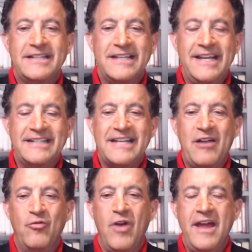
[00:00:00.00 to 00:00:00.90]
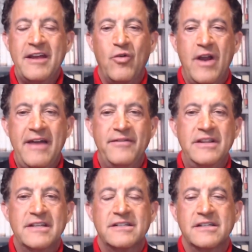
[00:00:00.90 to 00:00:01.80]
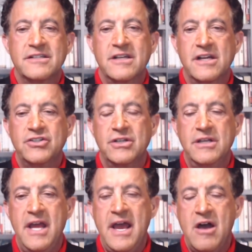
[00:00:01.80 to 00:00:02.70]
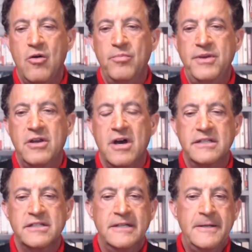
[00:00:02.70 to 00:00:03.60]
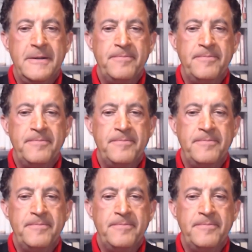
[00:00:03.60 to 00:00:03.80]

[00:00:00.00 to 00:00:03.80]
It's ironic we're having this discussion now because